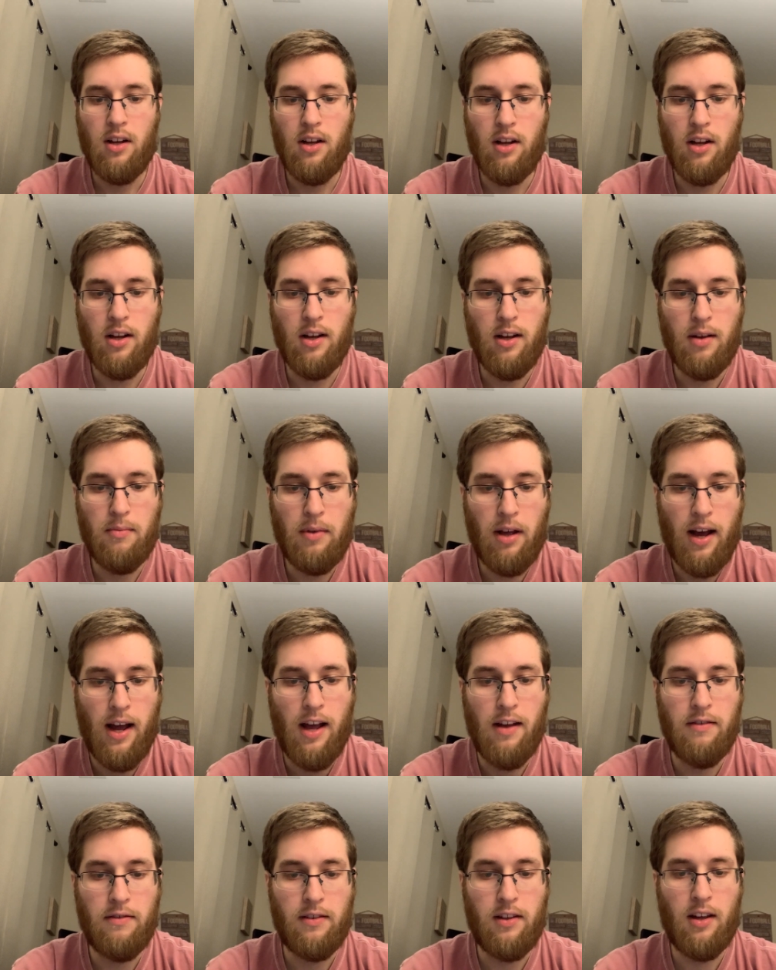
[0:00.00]
I
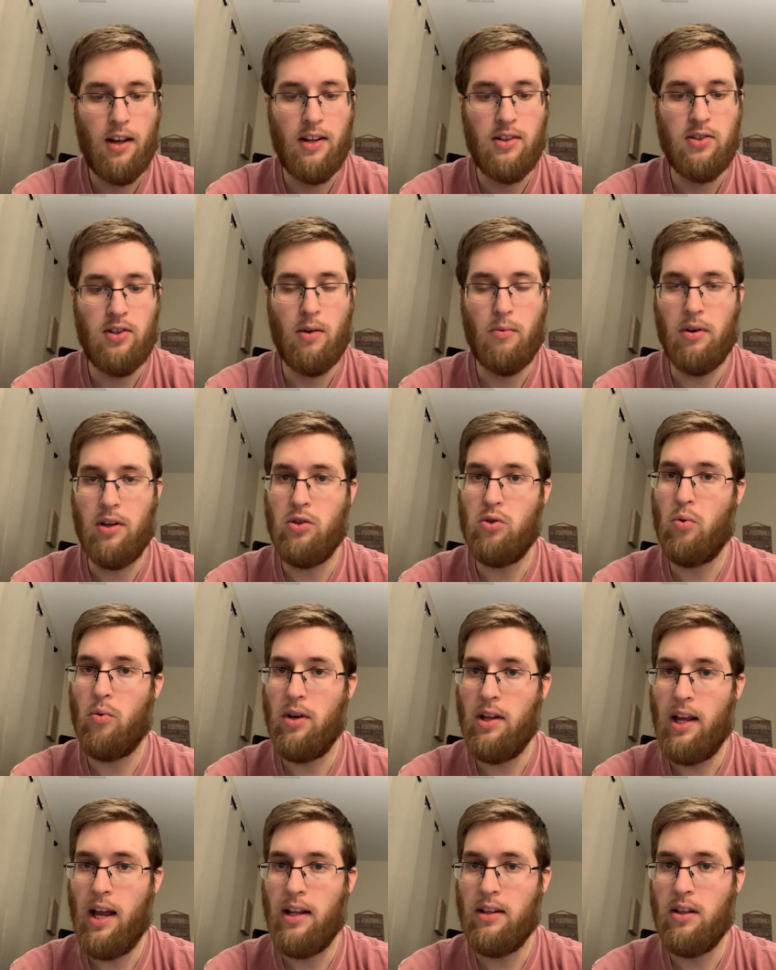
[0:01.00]
have Kansas State winning
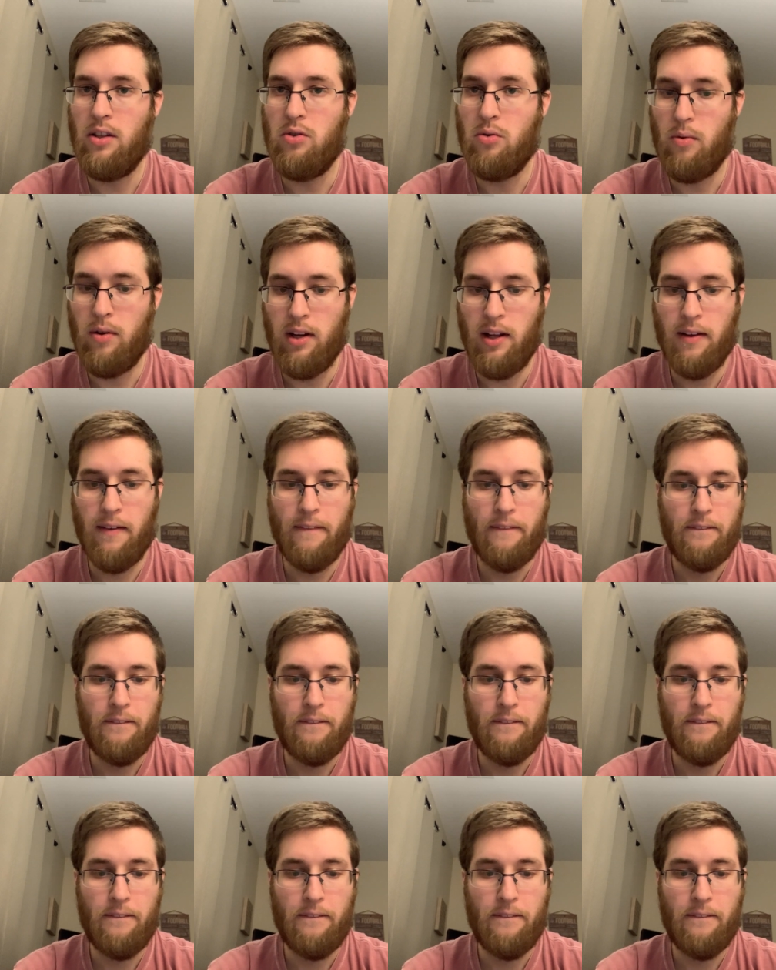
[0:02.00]
28-20.